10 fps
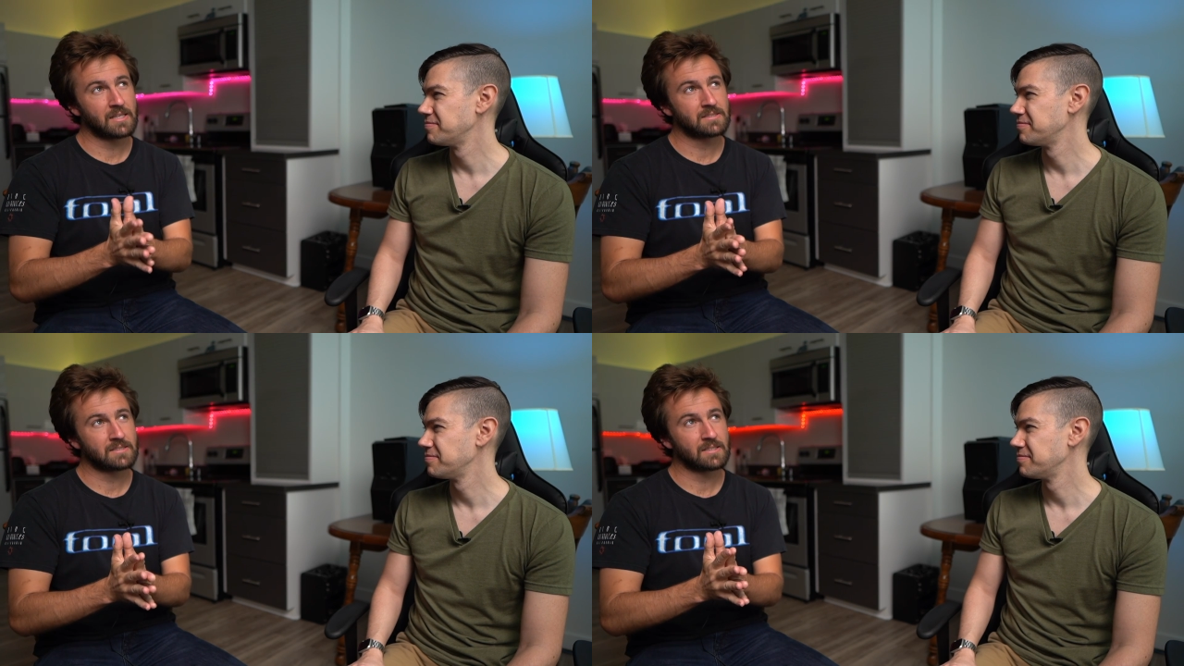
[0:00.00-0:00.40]

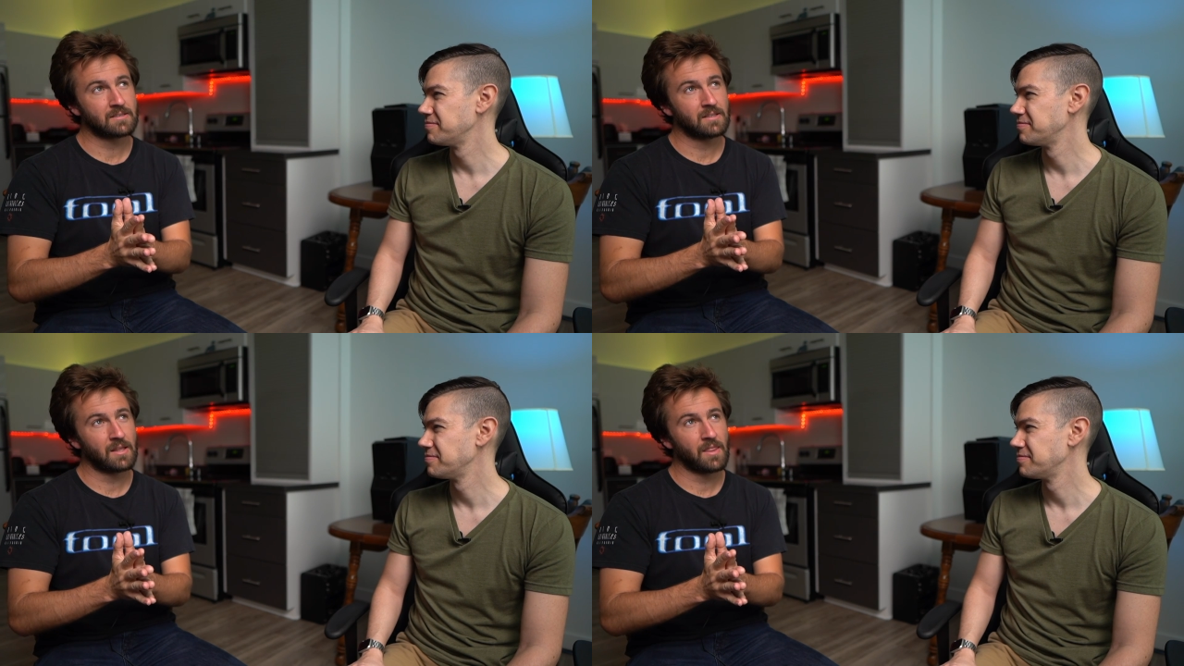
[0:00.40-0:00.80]
Speaker 1: It's like
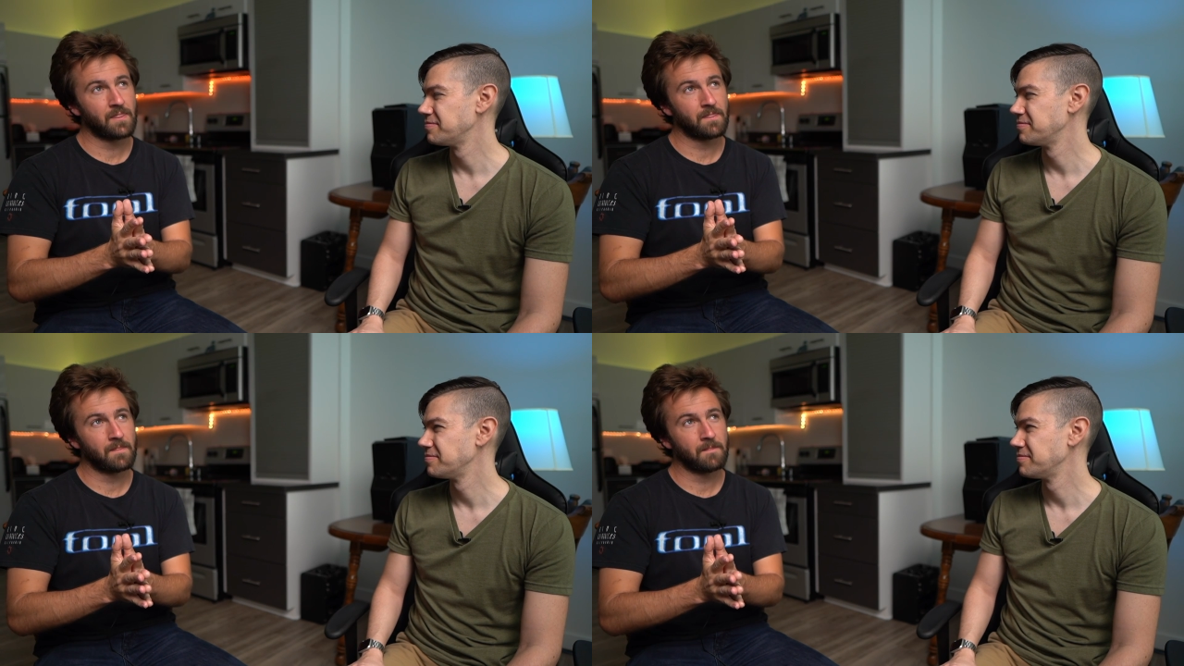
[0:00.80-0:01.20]

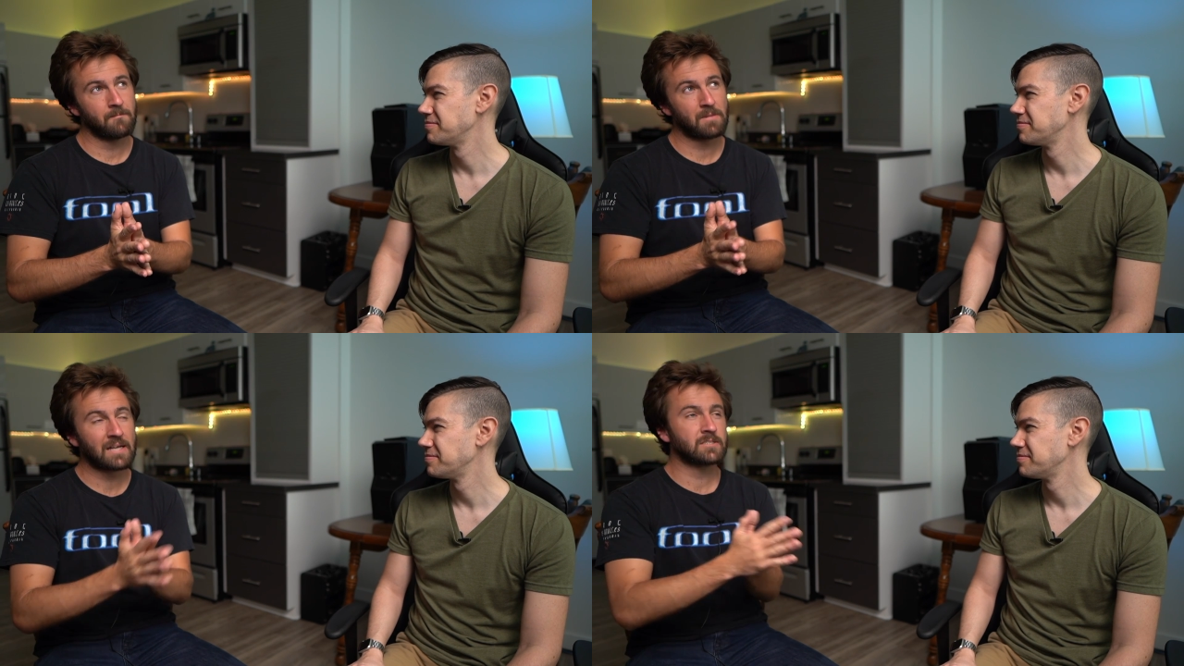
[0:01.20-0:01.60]

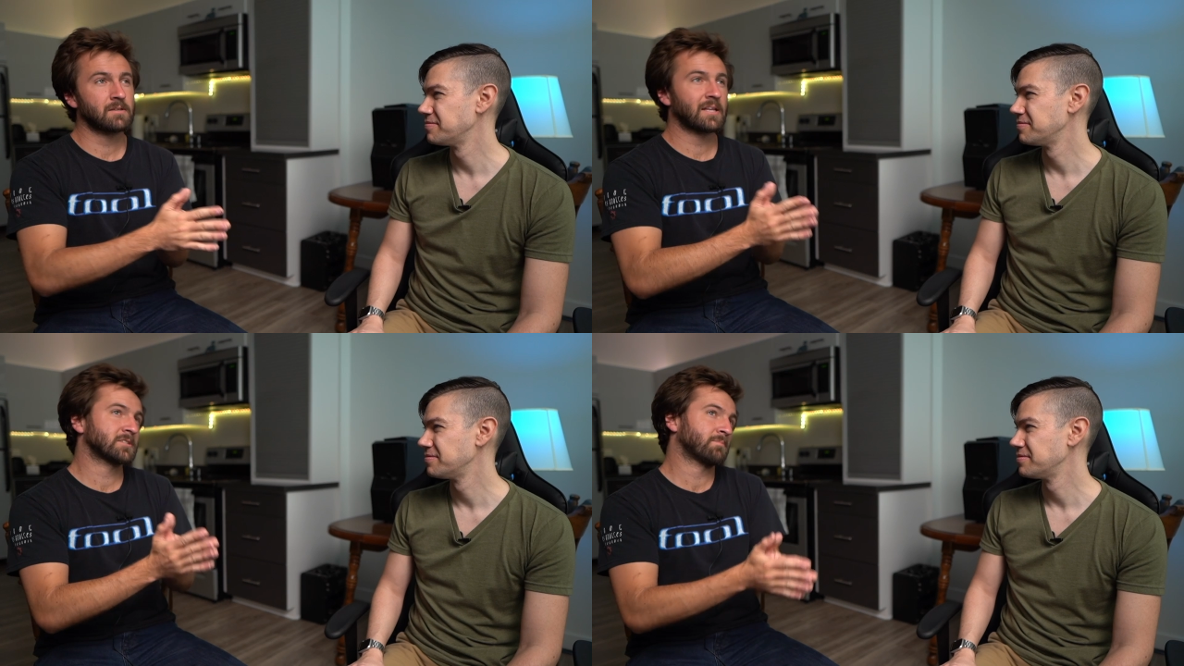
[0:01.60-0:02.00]
that's
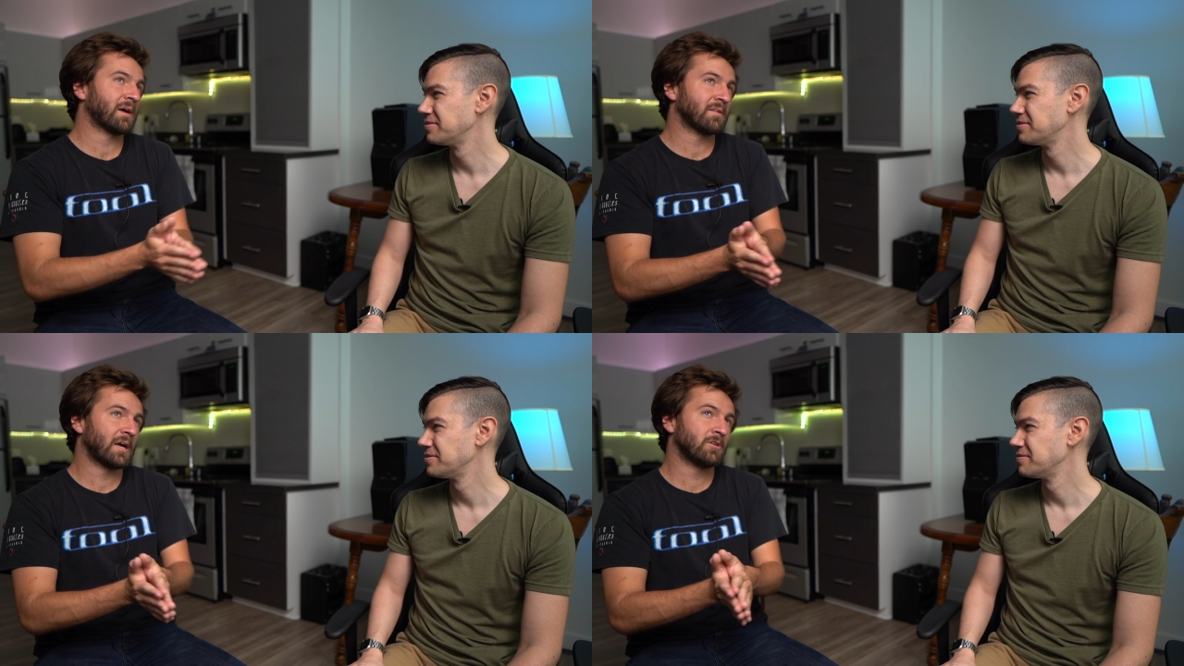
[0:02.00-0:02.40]
that's
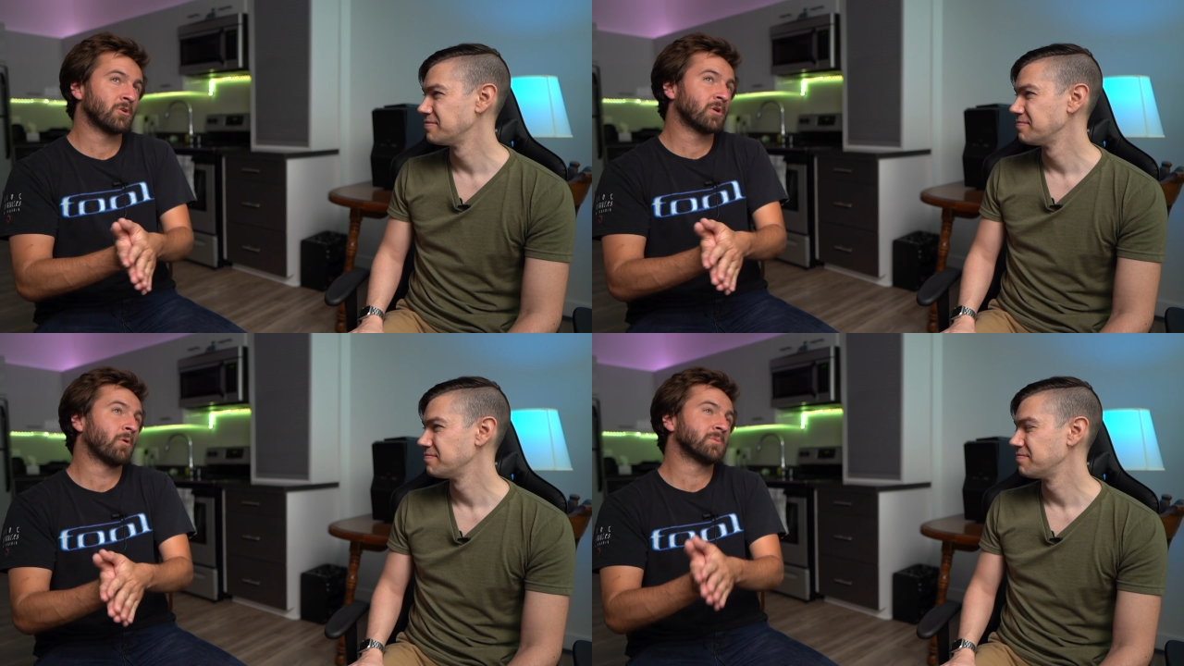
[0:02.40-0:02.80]
I, you
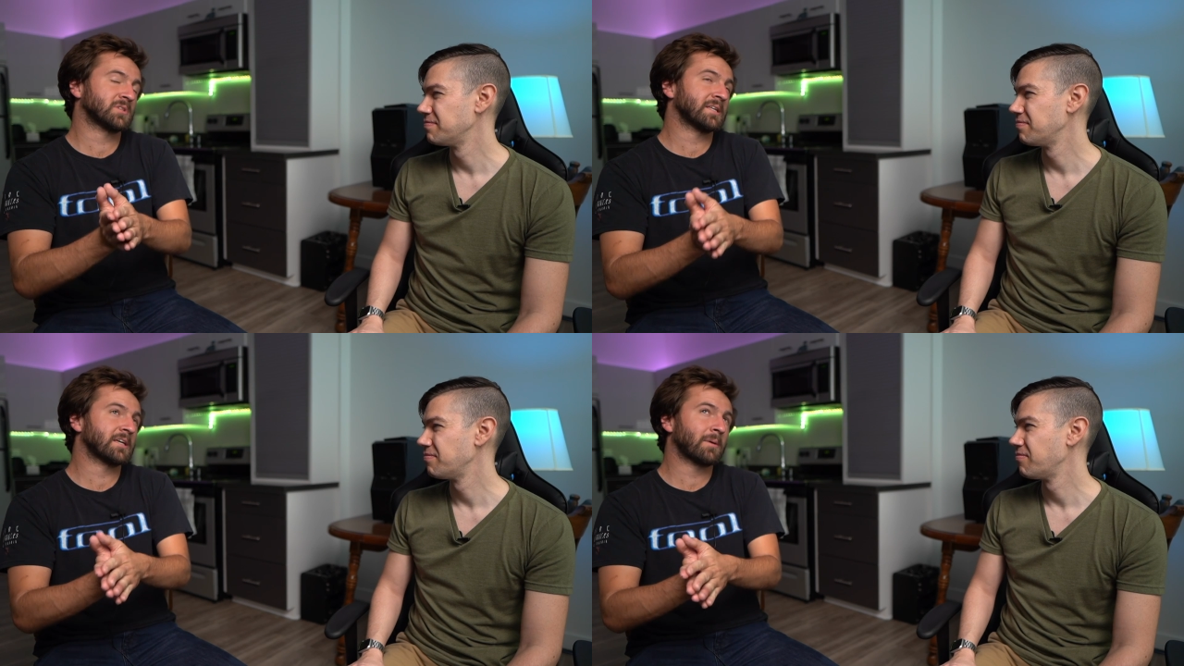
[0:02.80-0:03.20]
can almost
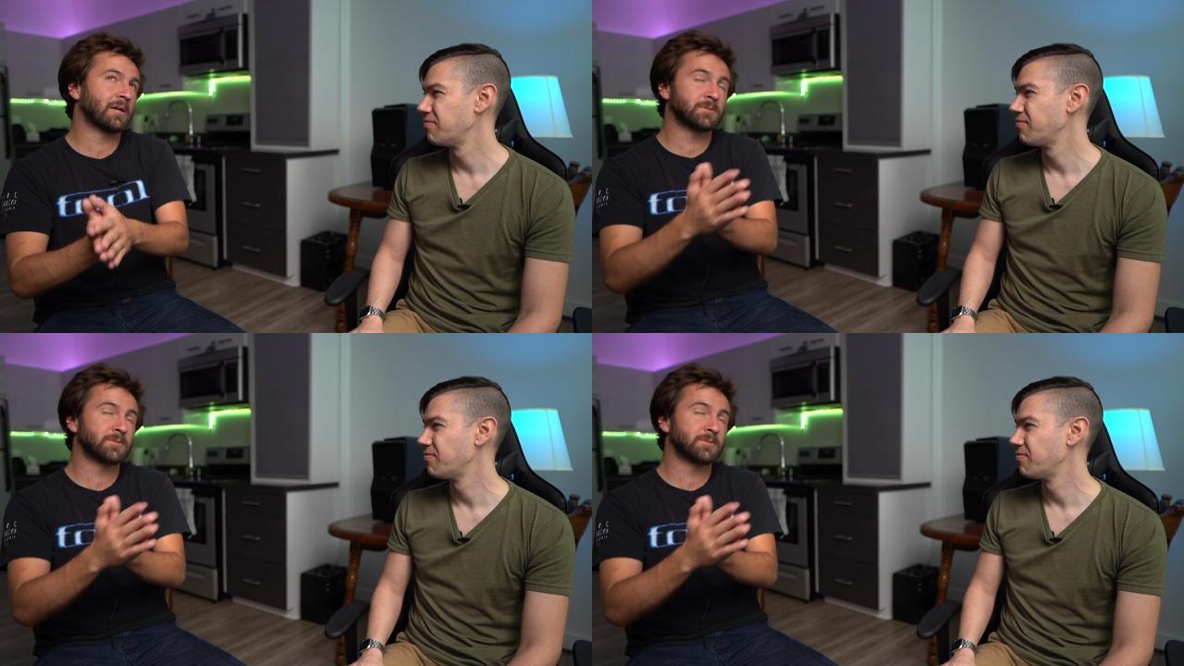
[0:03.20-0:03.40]
think about it's